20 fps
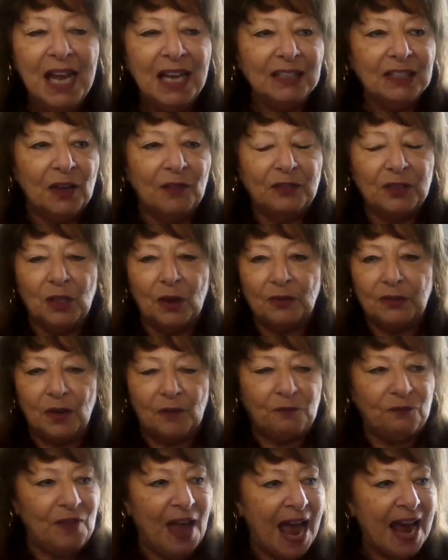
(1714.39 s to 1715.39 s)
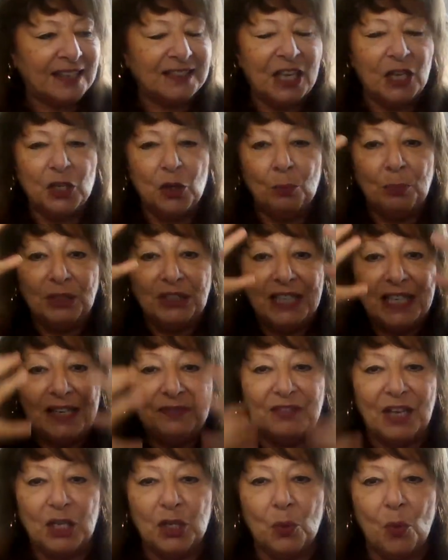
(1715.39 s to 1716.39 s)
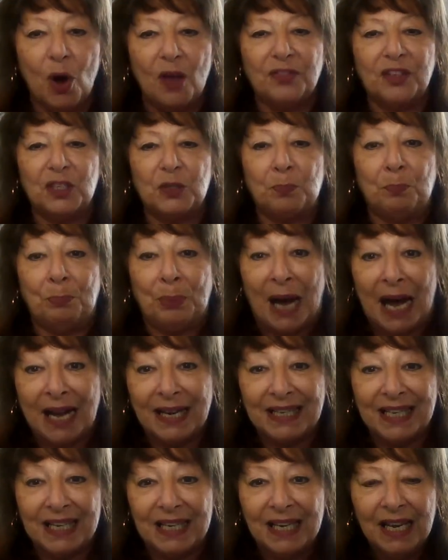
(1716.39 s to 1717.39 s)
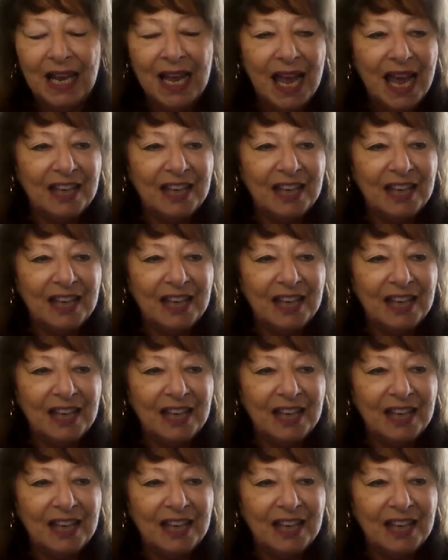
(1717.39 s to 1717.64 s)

The fact that you believe that you are this body